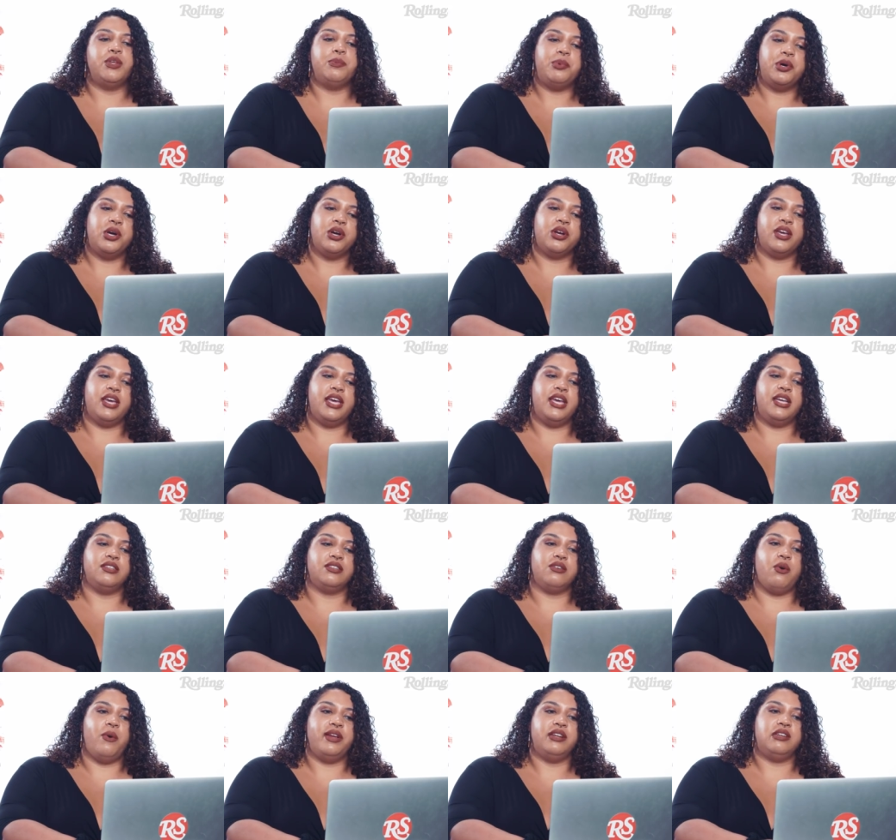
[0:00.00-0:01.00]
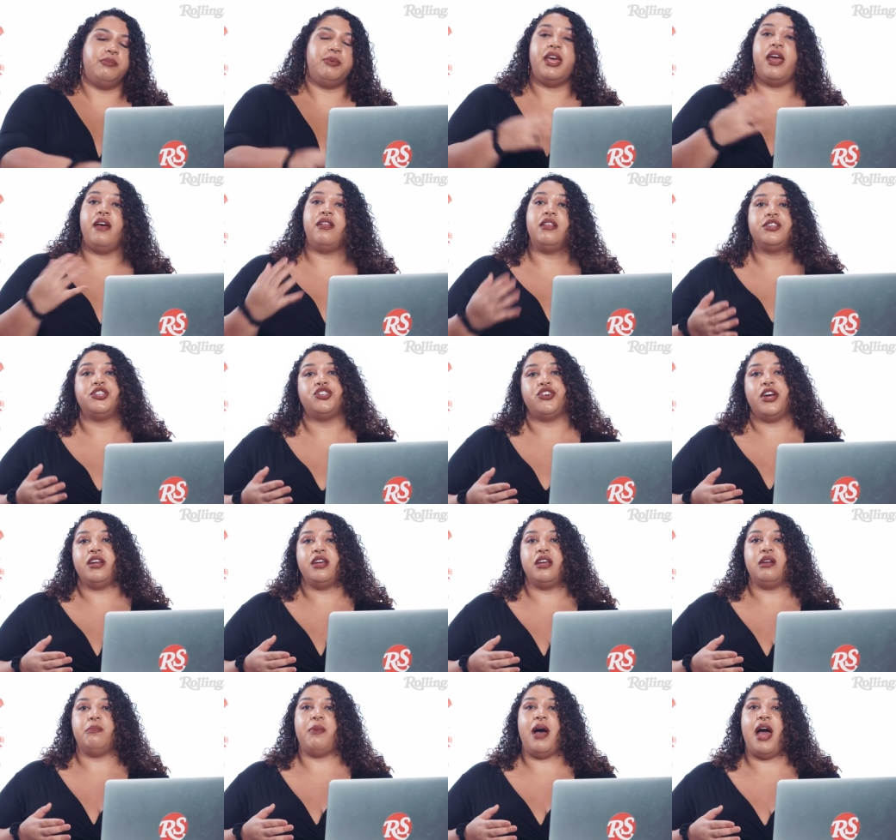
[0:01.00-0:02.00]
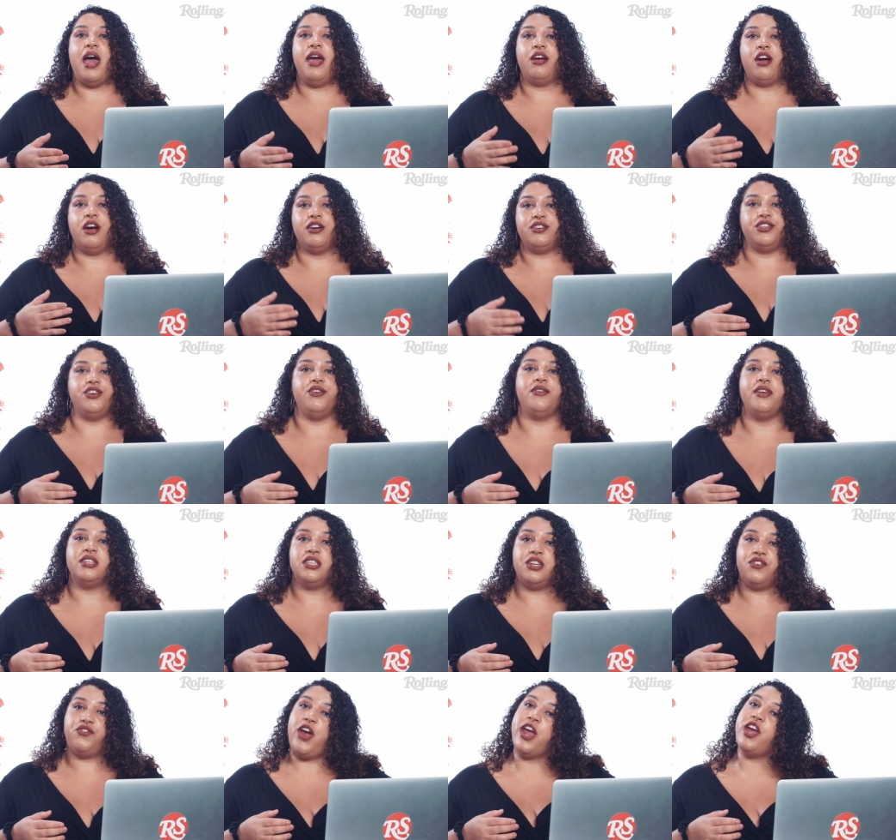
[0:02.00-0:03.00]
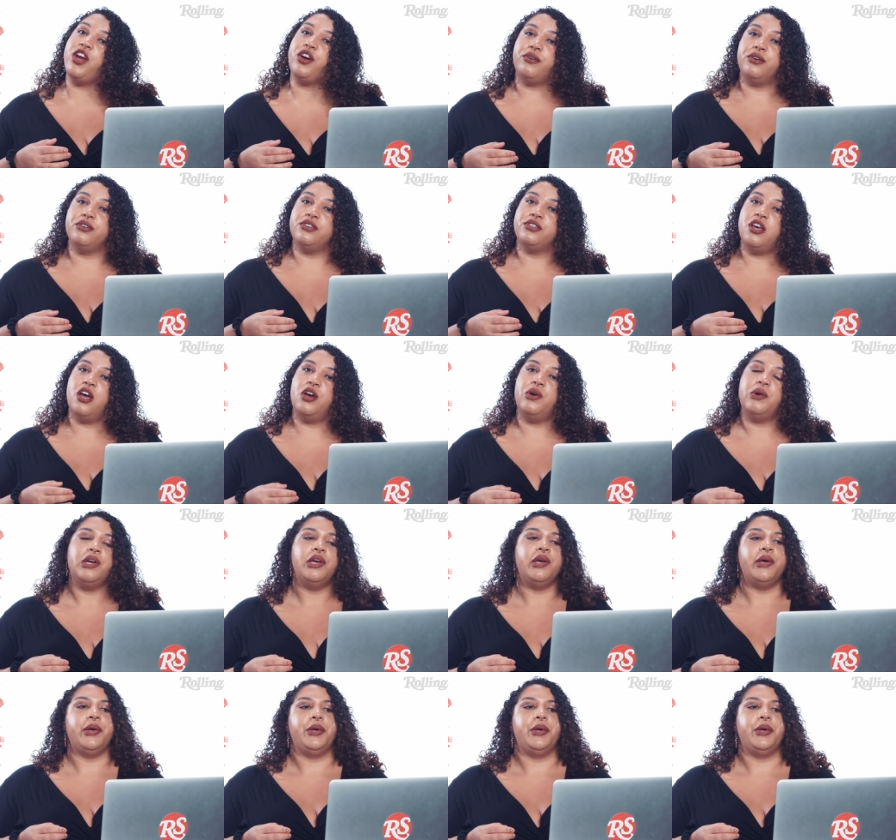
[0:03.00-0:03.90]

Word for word: The book is going to be illustrated by cartoonist Frank Caruso,